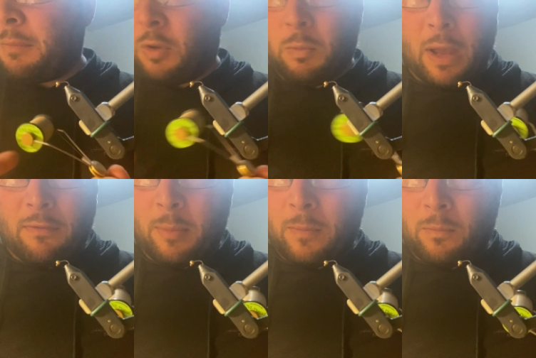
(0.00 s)
You may have
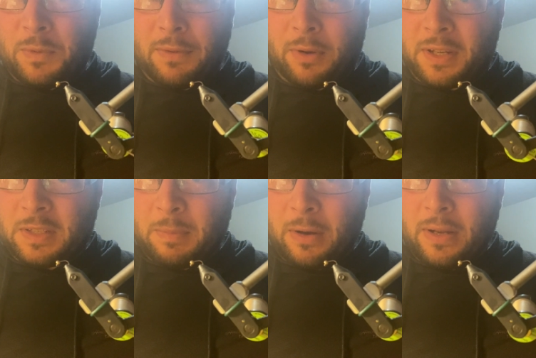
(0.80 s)
a bit different
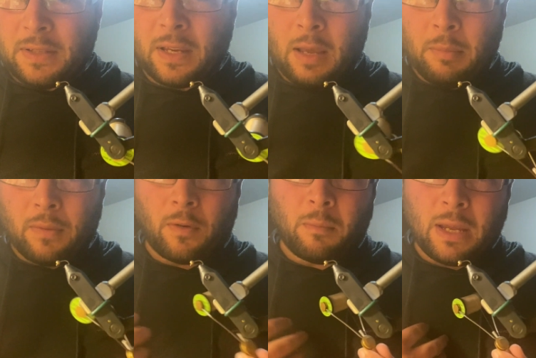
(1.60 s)
experience, but
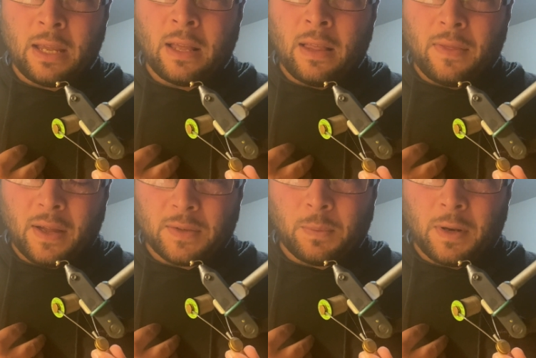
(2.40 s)
for me,
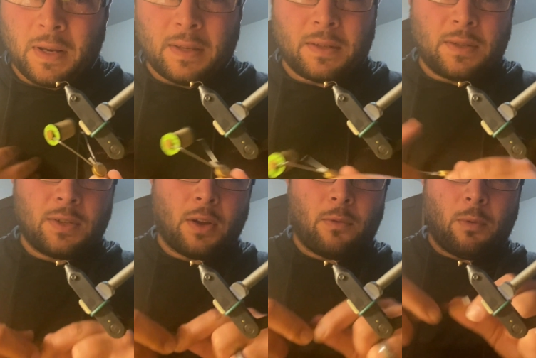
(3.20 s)
that's what it is.
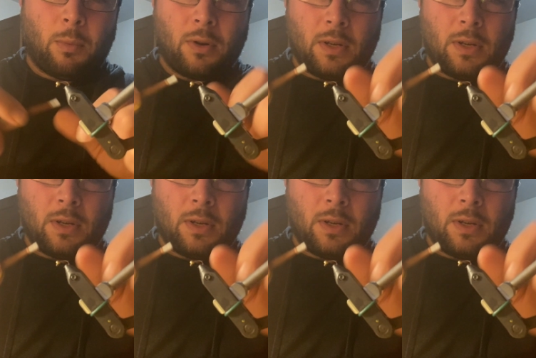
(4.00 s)
So what we're going to